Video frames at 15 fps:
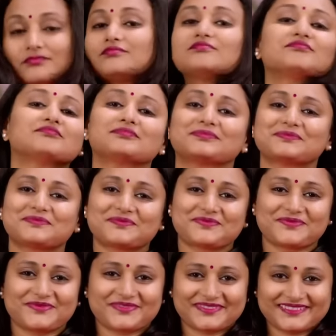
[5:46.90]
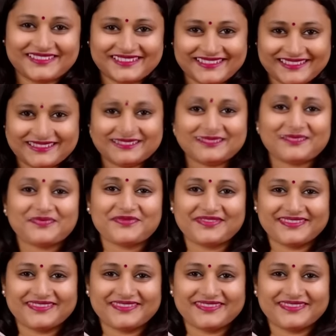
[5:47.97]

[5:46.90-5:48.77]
Nobody speaks.